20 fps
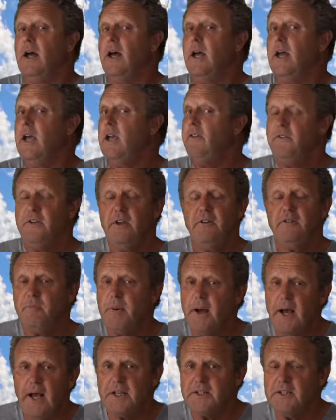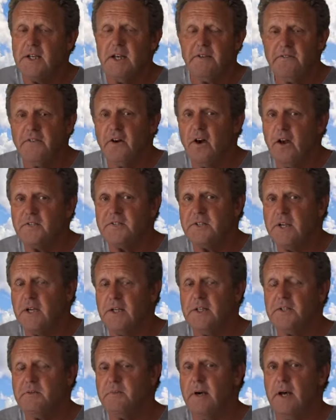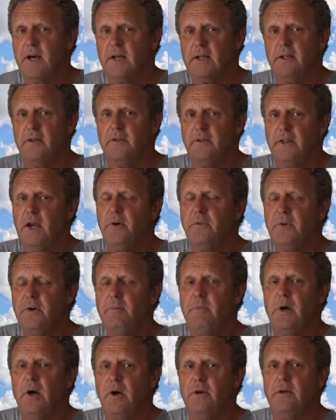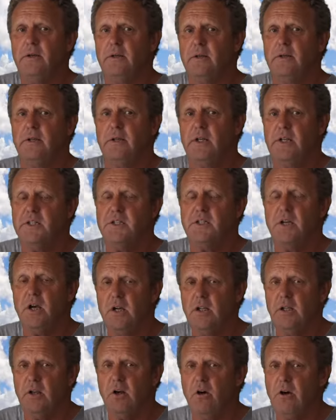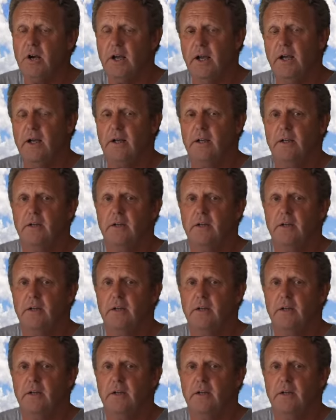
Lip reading: if you've passed that 5 seconds mark, that remote is no longer